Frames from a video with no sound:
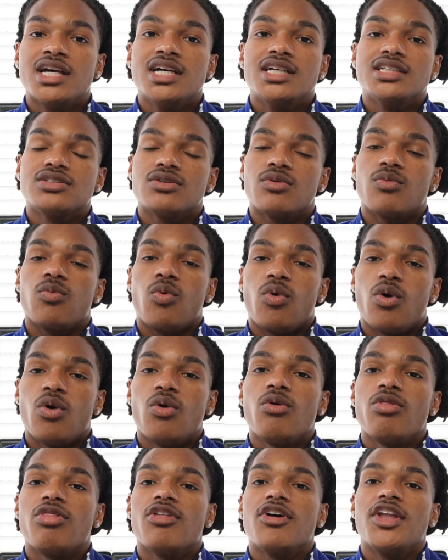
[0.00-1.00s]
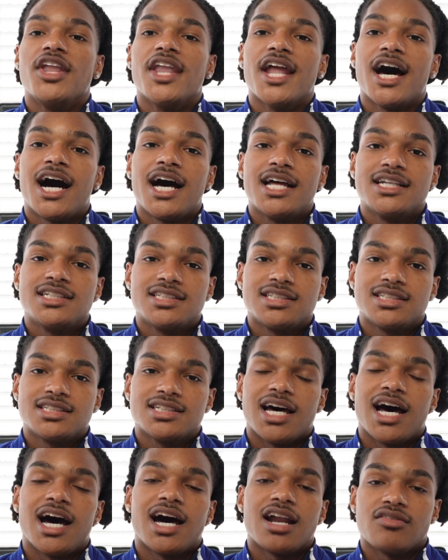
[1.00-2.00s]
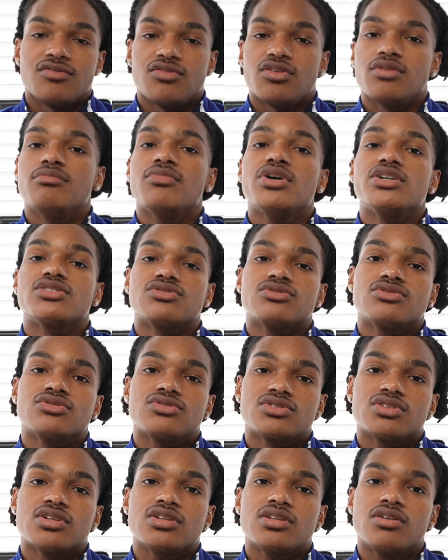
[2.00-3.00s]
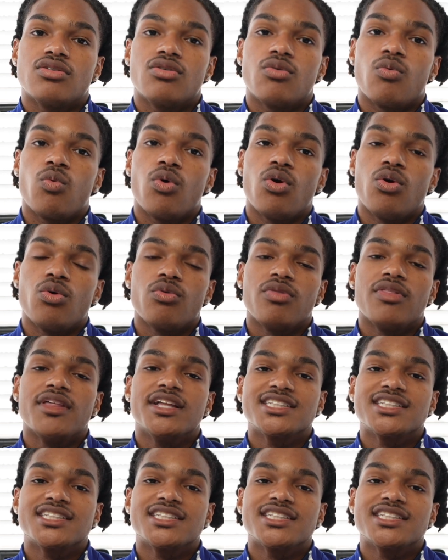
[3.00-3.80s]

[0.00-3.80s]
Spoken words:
to roll the knots out of your muscles, roll the